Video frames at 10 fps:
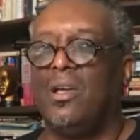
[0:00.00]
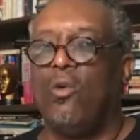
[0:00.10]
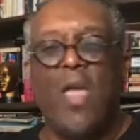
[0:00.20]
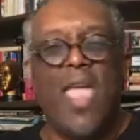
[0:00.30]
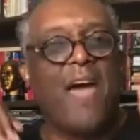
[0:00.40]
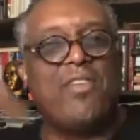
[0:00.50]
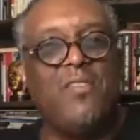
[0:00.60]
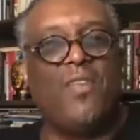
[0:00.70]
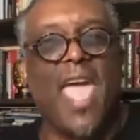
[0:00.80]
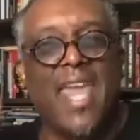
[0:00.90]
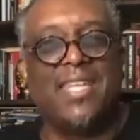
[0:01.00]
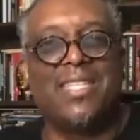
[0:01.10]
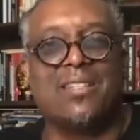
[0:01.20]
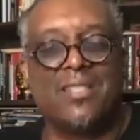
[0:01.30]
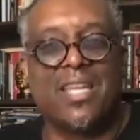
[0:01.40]
We haven't even had an
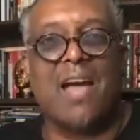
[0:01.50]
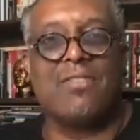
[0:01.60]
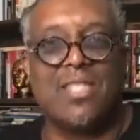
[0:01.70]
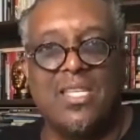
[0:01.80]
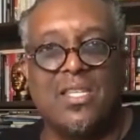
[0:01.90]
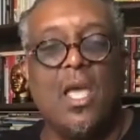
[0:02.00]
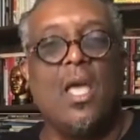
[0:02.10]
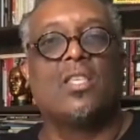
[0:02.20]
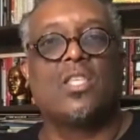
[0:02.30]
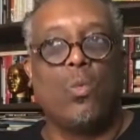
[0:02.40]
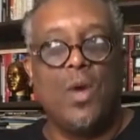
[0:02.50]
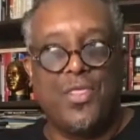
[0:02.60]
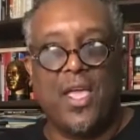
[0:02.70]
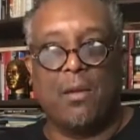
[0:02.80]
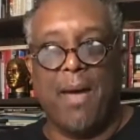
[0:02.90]
intelligence conversation. So when we
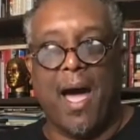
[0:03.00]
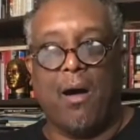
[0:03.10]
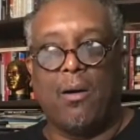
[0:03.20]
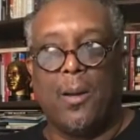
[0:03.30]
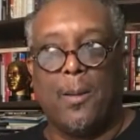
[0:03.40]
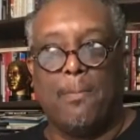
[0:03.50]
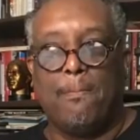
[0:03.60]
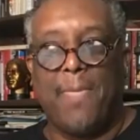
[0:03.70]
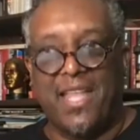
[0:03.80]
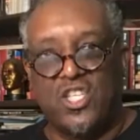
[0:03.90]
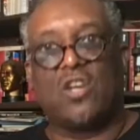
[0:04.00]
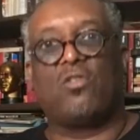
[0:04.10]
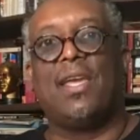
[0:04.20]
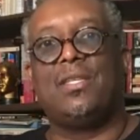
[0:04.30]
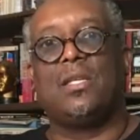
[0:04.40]
think about that
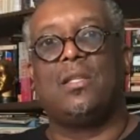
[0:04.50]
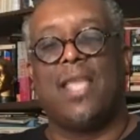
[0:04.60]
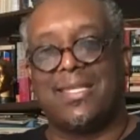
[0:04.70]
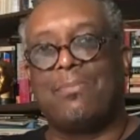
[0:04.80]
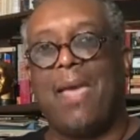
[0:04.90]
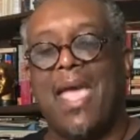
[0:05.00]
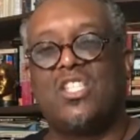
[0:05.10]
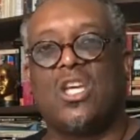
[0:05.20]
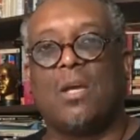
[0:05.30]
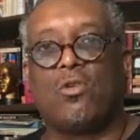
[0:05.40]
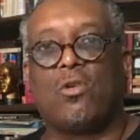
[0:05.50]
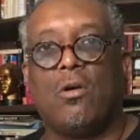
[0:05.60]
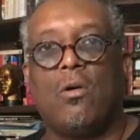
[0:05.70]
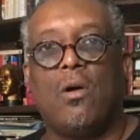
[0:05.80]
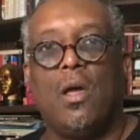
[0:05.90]
generation that smashed Jim
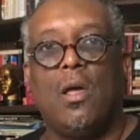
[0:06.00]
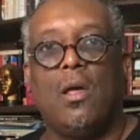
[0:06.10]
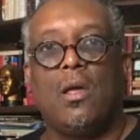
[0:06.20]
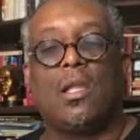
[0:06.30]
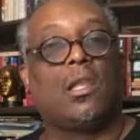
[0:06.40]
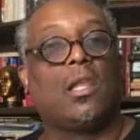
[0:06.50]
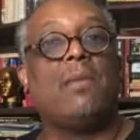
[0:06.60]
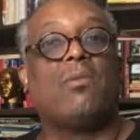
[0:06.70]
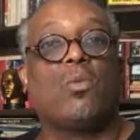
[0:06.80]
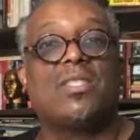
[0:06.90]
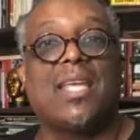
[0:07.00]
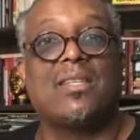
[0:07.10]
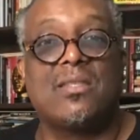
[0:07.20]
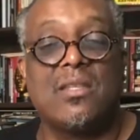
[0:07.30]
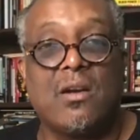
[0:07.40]
Crow, labor was at the
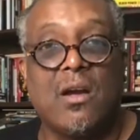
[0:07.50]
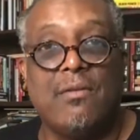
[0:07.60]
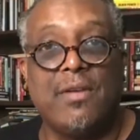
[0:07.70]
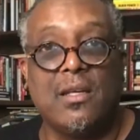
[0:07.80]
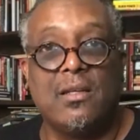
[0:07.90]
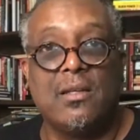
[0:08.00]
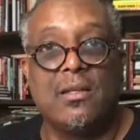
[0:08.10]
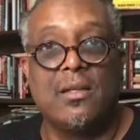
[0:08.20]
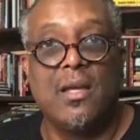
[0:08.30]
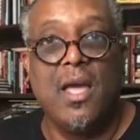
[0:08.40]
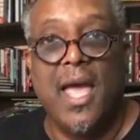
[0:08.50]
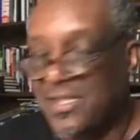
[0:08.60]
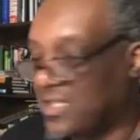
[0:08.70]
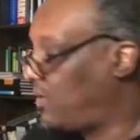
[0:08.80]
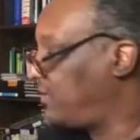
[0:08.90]
center of it. And
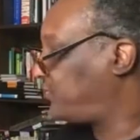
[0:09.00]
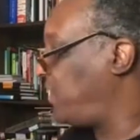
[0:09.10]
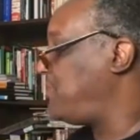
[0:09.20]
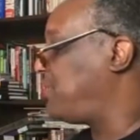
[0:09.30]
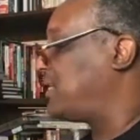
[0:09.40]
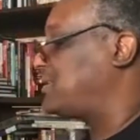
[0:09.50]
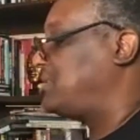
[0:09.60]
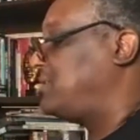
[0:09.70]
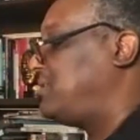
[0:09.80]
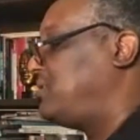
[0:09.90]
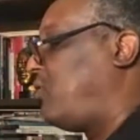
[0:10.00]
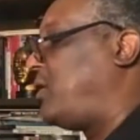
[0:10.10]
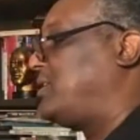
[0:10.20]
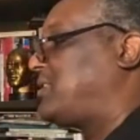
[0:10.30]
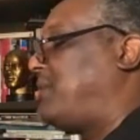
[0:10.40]
so it's funny because
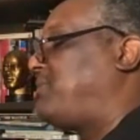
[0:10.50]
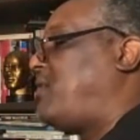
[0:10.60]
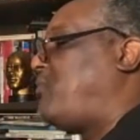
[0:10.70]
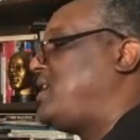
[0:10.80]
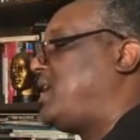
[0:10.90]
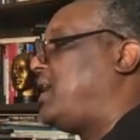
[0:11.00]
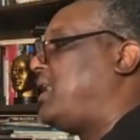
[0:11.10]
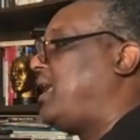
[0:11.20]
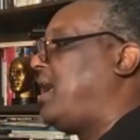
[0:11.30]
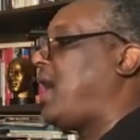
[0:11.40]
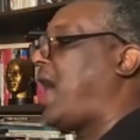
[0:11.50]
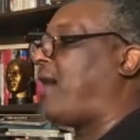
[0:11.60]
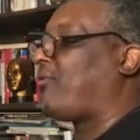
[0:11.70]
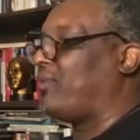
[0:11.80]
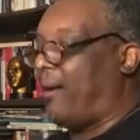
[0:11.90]
knowing it's Labor Day weekend,
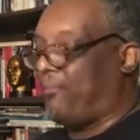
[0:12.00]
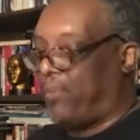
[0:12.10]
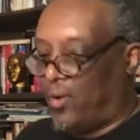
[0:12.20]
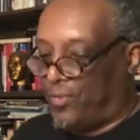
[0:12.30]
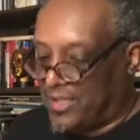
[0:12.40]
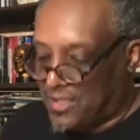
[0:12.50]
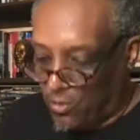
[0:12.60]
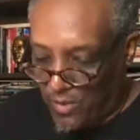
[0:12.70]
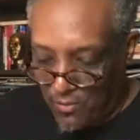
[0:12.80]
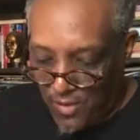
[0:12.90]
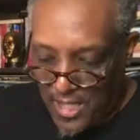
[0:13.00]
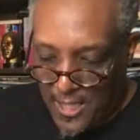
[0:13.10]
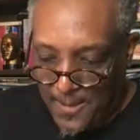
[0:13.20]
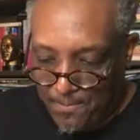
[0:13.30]
I pulled this to reread.